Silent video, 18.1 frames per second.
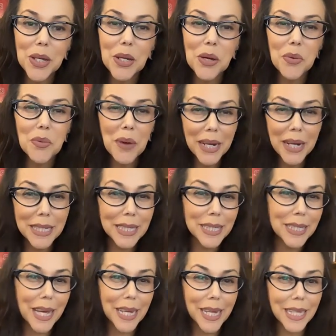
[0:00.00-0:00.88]
what
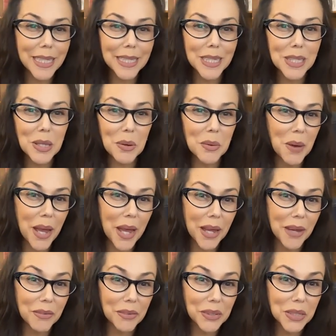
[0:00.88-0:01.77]
is it that gets in the
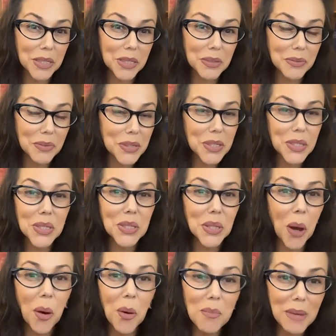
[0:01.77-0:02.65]
way? For
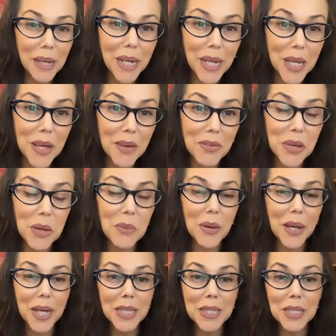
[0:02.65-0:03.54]
so many of you,
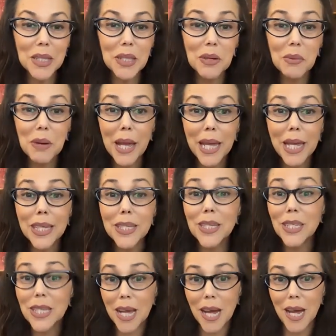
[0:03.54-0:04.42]
what gets in the way
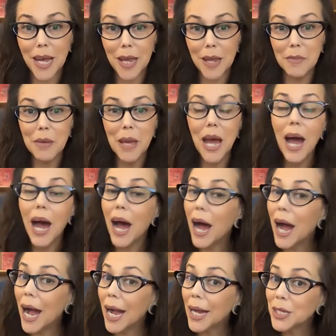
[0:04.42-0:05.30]
is time.
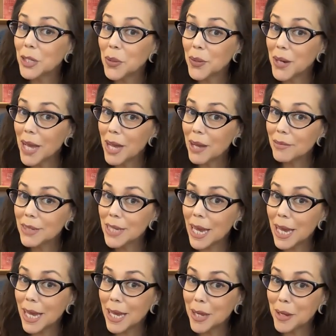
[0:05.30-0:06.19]
I don't have
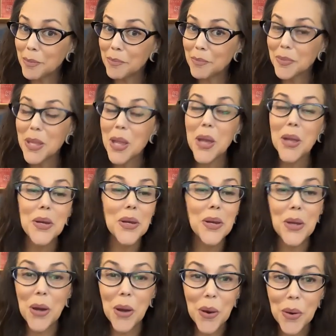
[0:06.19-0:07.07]
time.
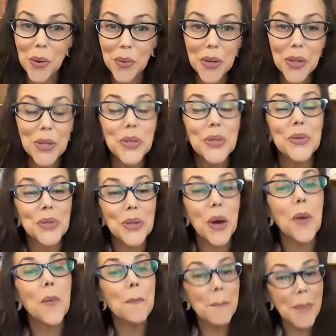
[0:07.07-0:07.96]
No, you
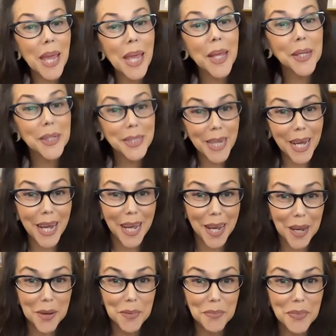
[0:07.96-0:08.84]
don't make
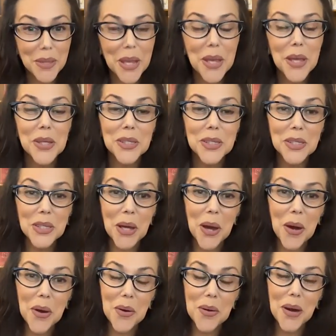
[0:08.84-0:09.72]
time.
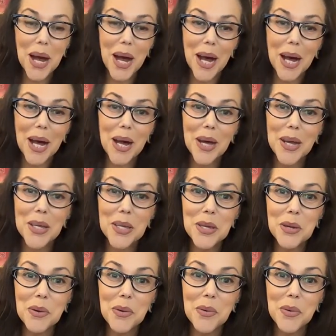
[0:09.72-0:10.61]
So
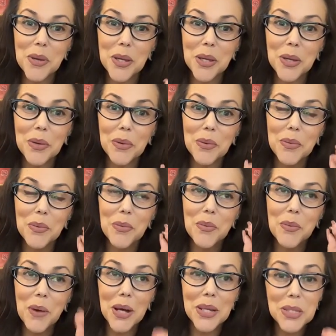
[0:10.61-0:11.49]
you
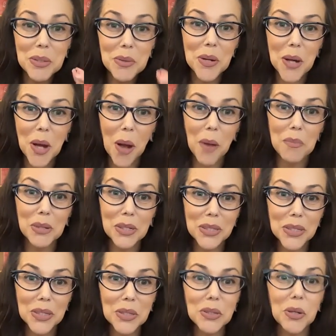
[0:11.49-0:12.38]
want to
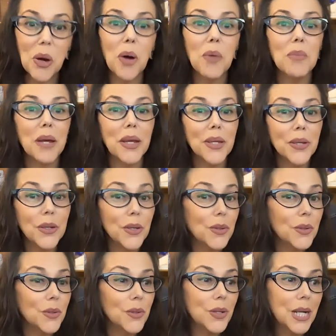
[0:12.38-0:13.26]
accomplish this goal, but
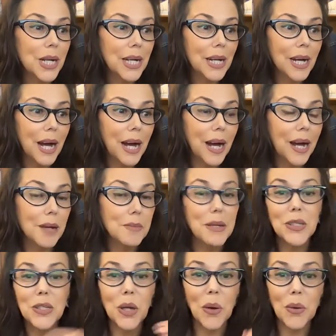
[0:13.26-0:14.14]
you
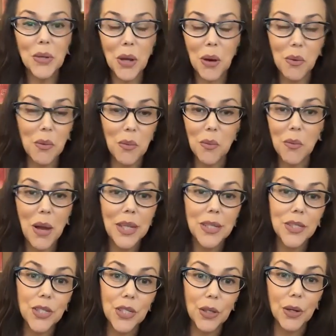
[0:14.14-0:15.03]
don't know
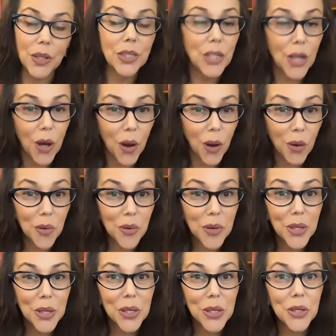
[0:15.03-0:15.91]
when to do it.
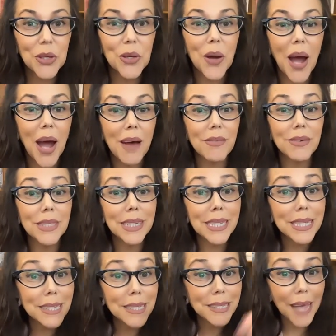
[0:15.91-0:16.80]
No, you haven't
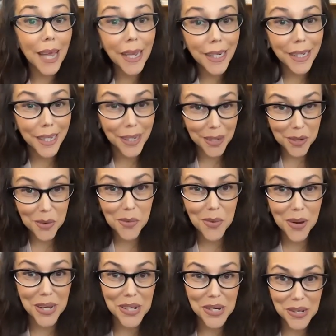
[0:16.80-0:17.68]
decided
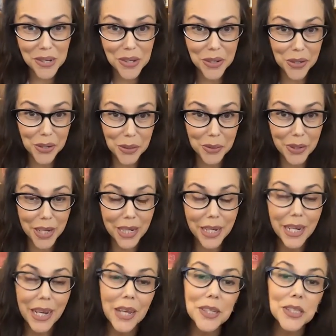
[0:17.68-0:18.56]
when to do
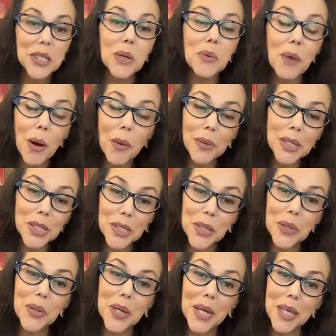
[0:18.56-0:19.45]
it. So what we
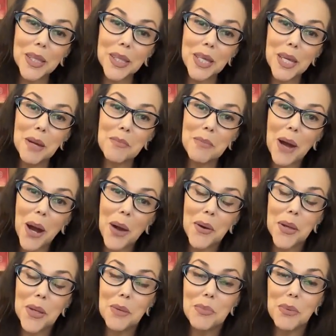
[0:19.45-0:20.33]
do in the
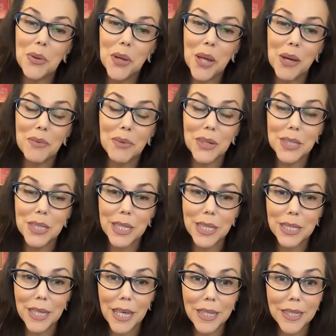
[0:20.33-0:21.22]
Empower You Bootcamp for
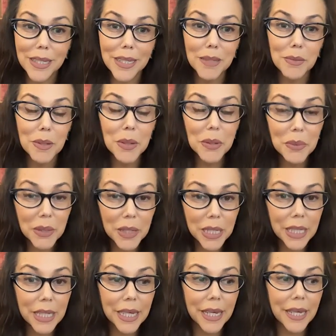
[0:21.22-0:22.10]
Success is we
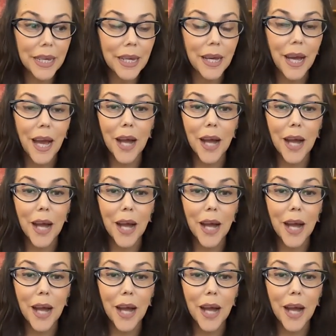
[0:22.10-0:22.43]
really